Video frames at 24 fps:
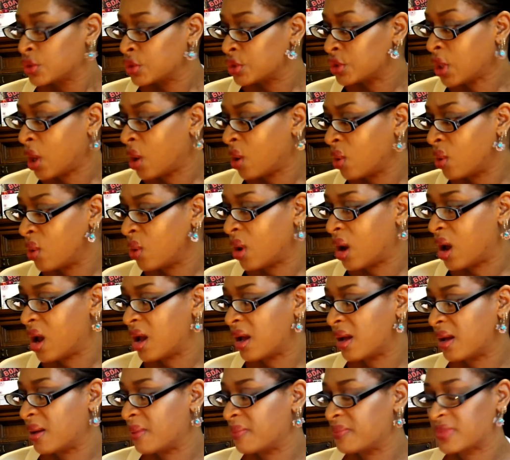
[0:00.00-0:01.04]
So,
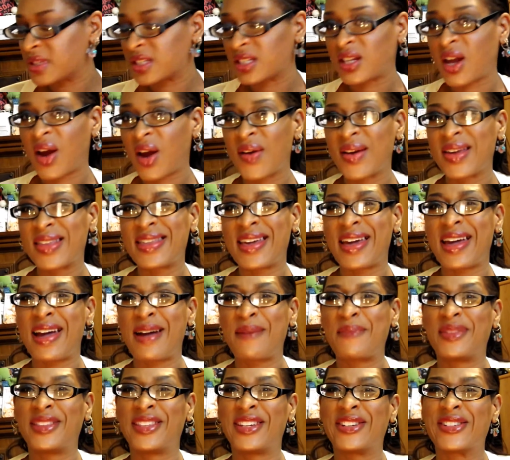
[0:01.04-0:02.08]
sorry that
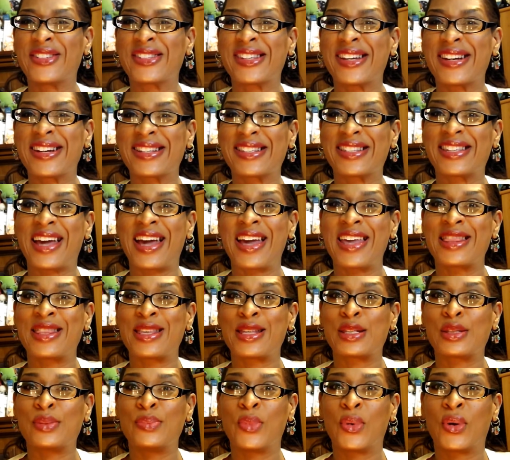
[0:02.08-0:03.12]
I'm a little tongue-tied
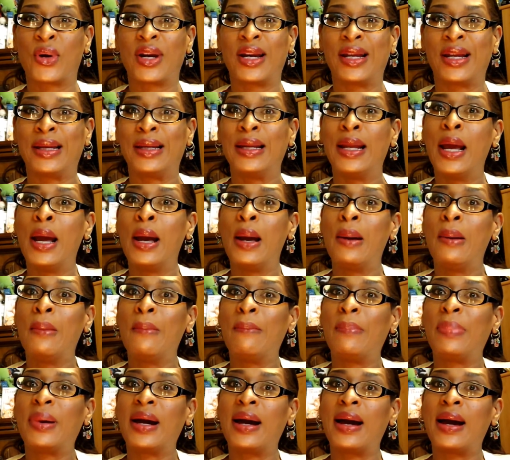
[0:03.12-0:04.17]
this morning,
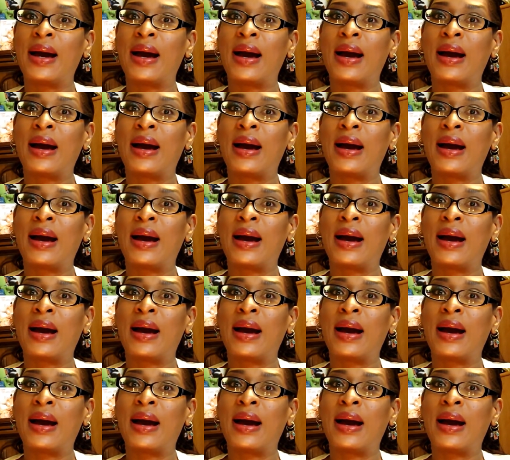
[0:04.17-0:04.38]
but